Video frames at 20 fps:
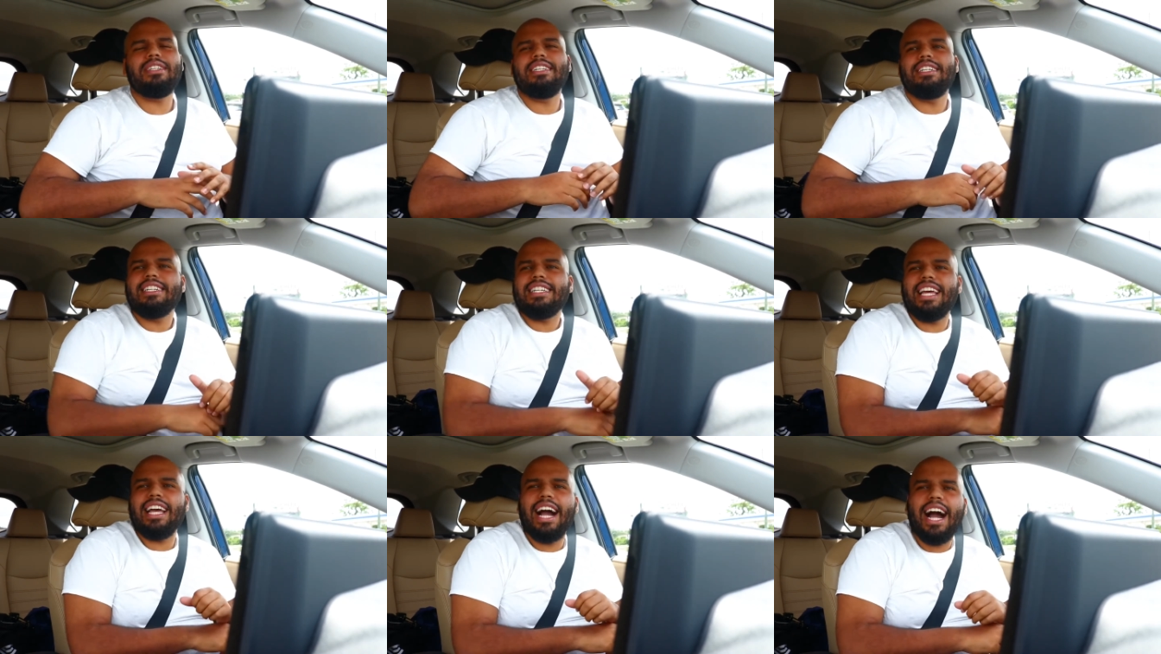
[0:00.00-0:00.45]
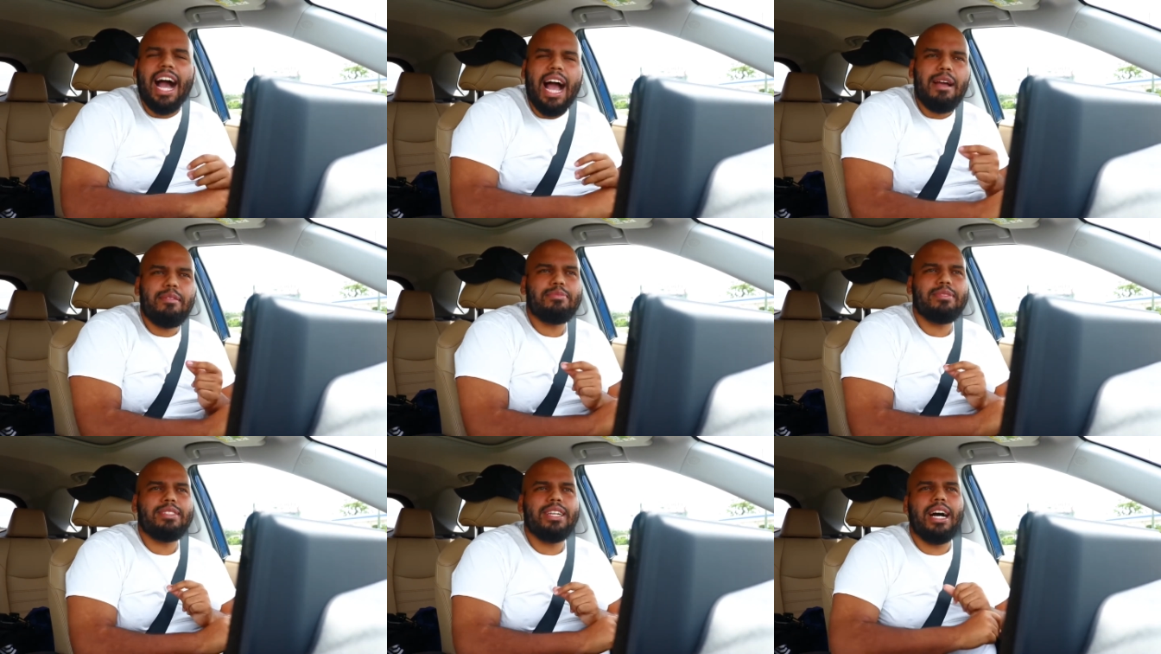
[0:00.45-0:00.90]
get
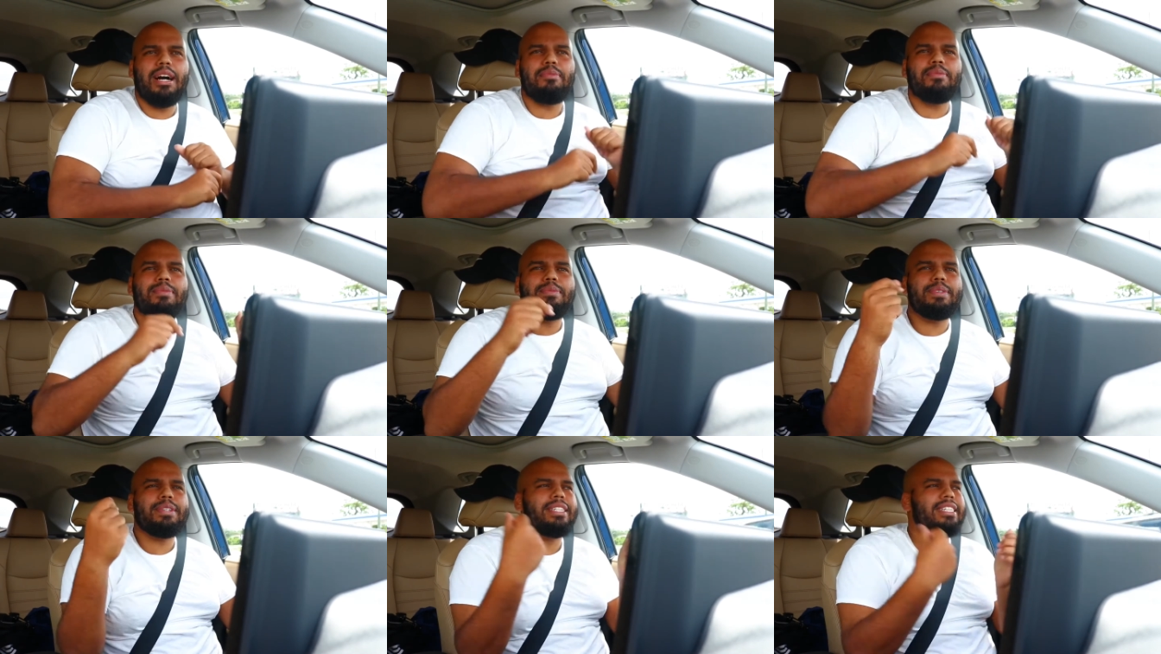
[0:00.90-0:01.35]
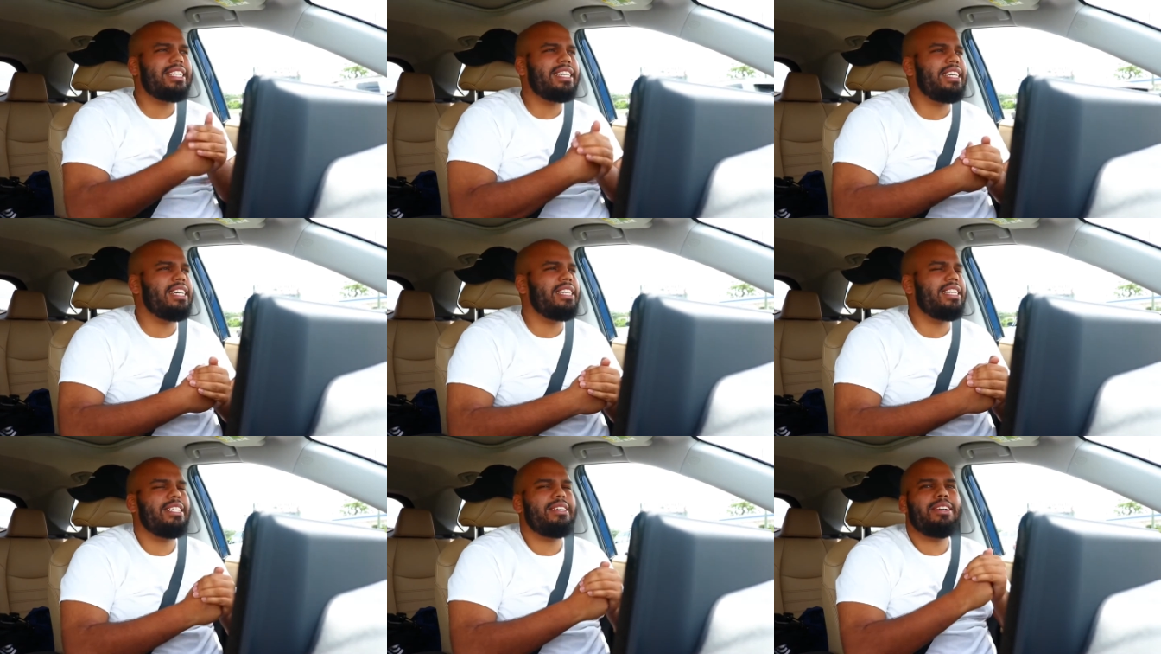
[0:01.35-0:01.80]
hyped up and we're gonna
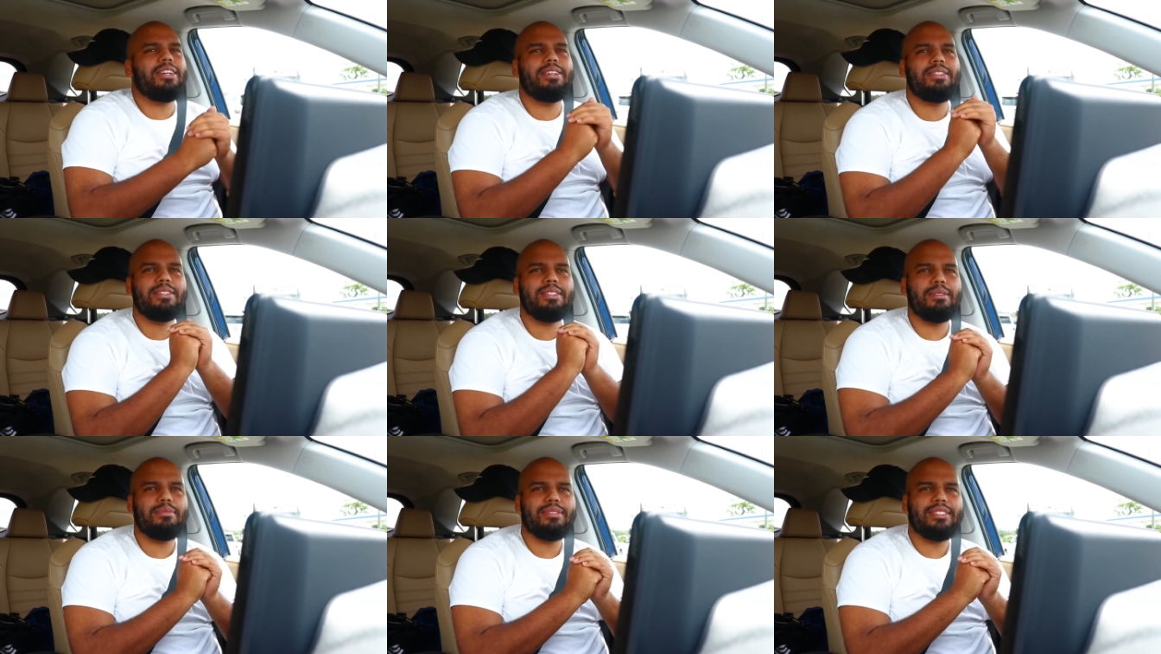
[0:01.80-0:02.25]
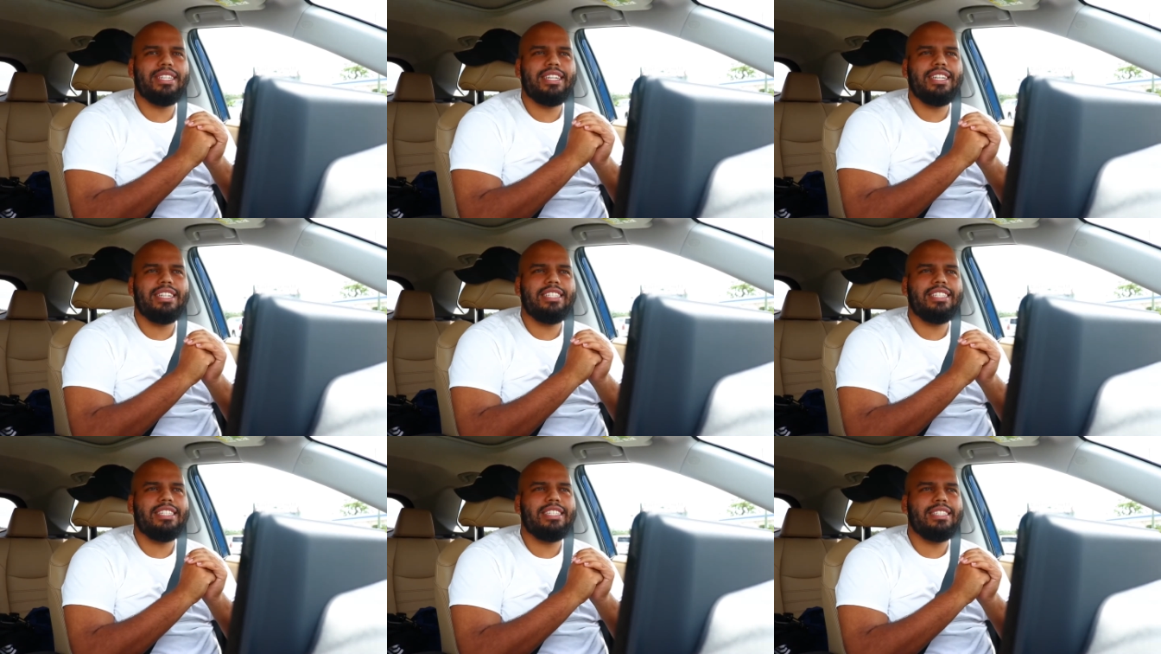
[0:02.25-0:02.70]
kill it, yo. You know what I'm
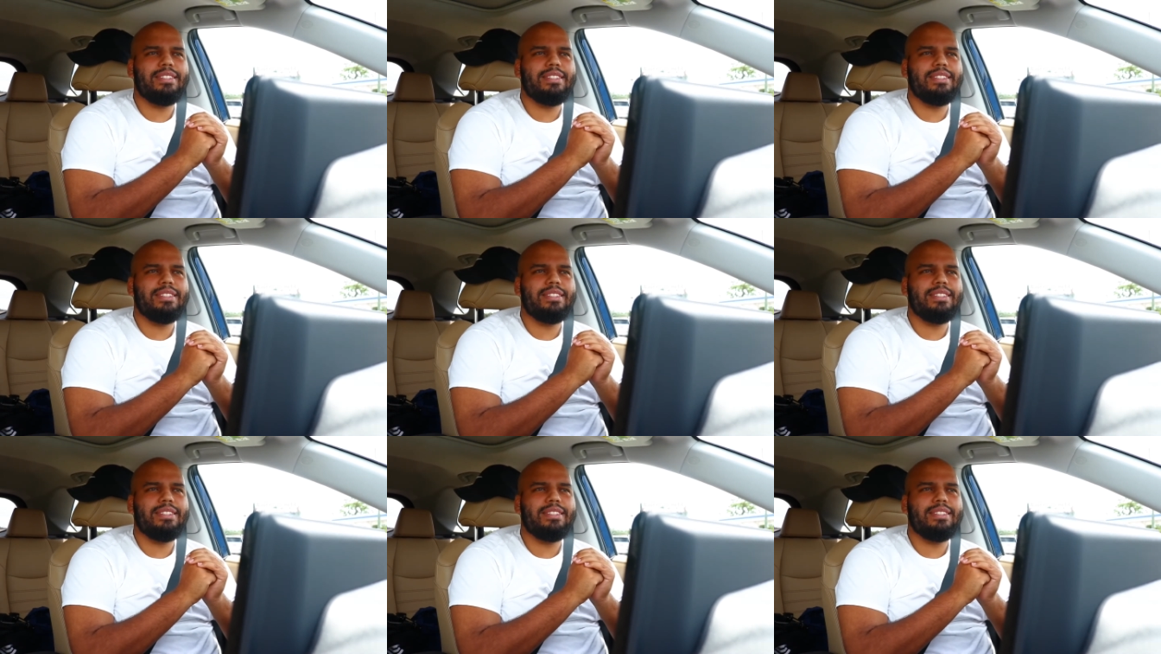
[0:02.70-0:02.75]
saying?